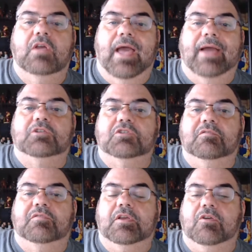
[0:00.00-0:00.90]
action
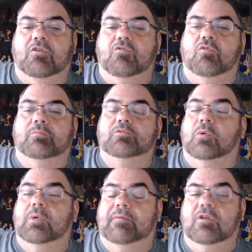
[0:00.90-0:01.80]
figure groups, or
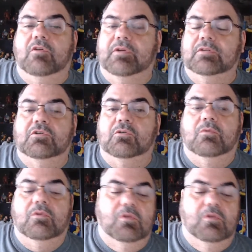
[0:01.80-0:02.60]
whatever you're into,